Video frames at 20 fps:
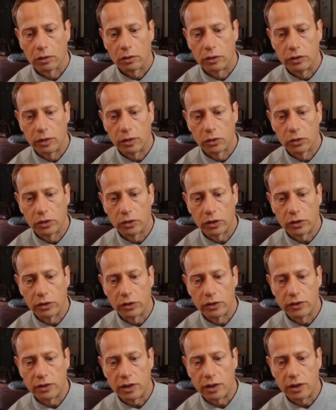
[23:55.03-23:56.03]
going to double click on
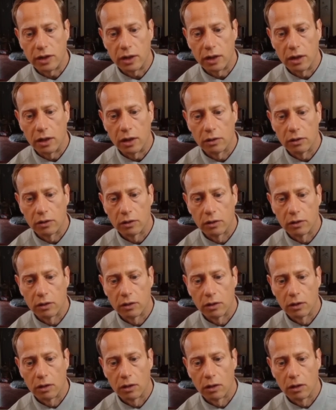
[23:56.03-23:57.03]
this again.
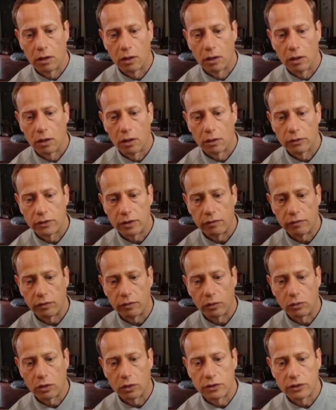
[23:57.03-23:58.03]
See if
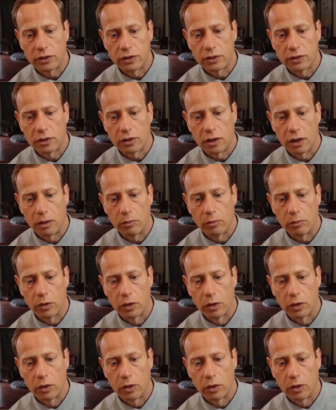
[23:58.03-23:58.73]
it works this time.